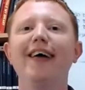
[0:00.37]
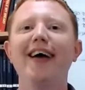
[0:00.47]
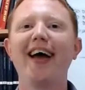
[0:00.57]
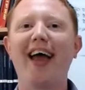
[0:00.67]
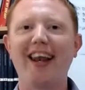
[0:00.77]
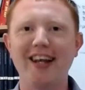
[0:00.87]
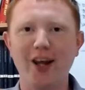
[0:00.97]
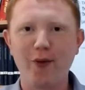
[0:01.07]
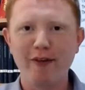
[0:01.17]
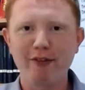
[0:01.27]

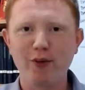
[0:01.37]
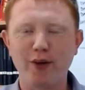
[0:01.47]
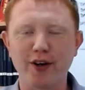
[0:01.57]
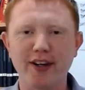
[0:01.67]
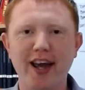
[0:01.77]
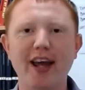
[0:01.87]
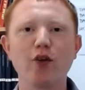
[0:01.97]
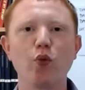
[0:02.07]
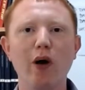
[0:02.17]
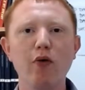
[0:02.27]
Hello everyone and
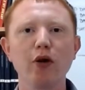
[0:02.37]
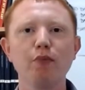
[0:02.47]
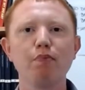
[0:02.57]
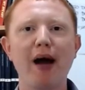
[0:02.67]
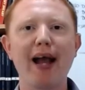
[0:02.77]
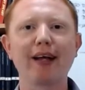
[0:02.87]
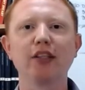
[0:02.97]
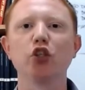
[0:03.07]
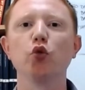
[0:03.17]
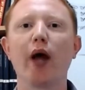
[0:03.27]
welcome back
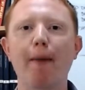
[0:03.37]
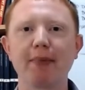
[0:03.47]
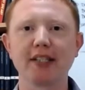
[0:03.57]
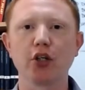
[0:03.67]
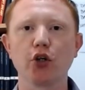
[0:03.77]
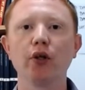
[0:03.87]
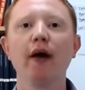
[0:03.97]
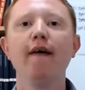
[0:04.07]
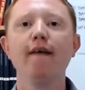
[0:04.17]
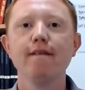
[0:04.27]
to episode
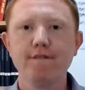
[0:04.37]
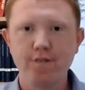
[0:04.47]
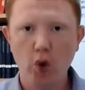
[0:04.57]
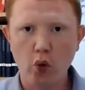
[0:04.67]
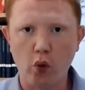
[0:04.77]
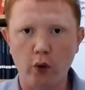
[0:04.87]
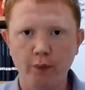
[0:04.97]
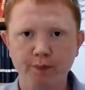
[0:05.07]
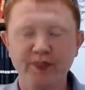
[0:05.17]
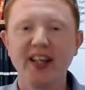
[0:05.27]
4.
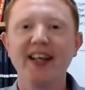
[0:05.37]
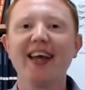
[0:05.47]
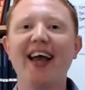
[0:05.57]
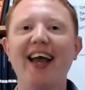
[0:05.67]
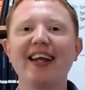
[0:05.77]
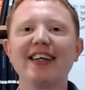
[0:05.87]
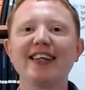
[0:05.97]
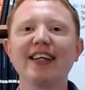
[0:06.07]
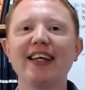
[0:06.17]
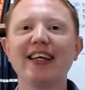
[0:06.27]
And
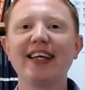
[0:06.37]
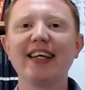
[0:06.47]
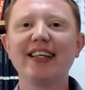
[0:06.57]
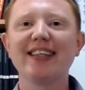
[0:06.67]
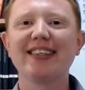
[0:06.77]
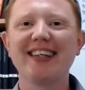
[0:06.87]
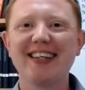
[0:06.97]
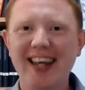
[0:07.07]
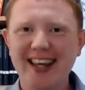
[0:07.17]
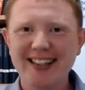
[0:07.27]
in
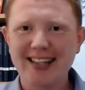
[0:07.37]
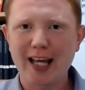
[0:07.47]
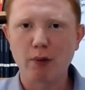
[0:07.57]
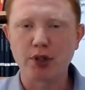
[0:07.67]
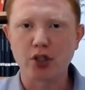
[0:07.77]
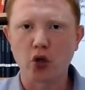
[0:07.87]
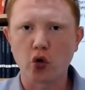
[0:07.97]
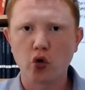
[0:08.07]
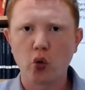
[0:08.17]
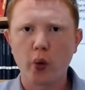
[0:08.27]
today's
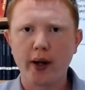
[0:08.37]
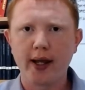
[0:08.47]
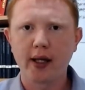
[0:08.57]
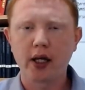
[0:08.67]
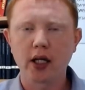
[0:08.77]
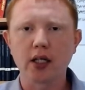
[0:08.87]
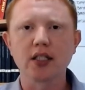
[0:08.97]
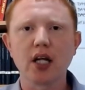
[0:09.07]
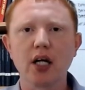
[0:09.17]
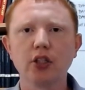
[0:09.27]
episode we're going to
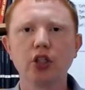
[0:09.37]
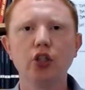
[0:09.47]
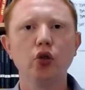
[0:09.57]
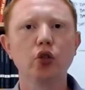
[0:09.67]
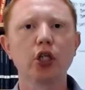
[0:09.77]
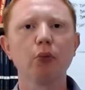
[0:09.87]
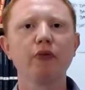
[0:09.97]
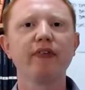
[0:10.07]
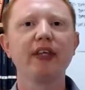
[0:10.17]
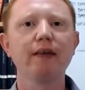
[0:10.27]
start to use some
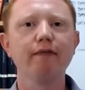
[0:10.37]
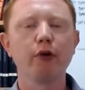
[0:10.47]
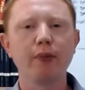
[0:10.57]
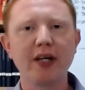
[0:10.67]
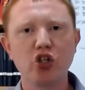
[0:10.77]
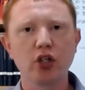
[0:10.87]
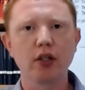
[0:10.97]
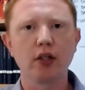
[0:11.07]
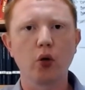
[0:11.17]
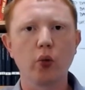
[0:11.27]
of the information
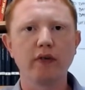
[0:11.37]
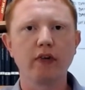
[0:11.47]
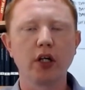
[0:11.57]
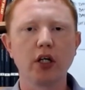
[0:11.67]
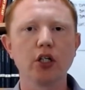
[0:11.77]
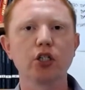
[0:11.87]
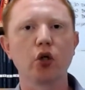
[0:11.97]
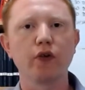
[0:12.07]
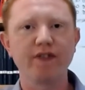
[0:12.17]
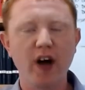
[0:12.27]
that we've learned
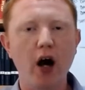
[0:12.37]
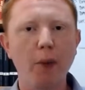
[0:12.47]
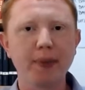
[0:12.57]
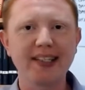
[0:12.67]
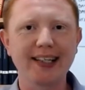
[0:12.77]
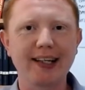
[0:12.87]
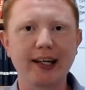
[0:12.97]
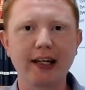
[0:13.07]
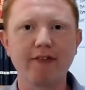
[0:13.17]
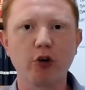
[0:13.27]
so far,
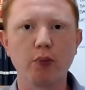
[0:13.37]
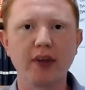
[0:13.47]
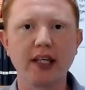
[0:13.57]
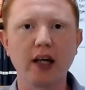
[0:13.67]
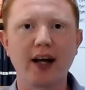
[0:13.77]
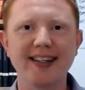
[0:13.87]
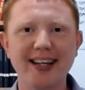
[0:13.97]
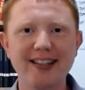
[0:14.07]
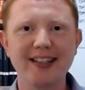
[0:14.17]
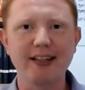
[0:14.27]
particularly from the
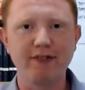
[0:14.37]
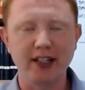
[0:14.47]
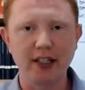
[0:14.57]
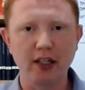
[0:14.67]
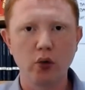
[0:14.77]
identity video,